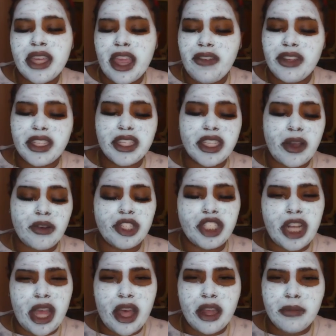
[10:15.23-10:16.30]
Ever since I was a
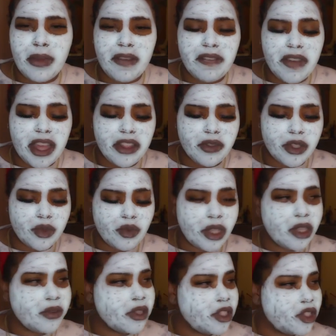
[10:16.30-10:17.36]
child, my faith was
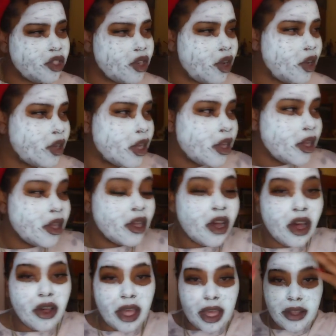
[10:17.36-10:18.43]
really, really strong.
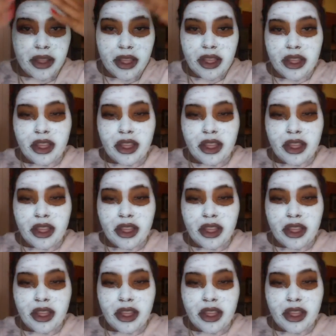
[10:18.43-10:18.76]
Okay,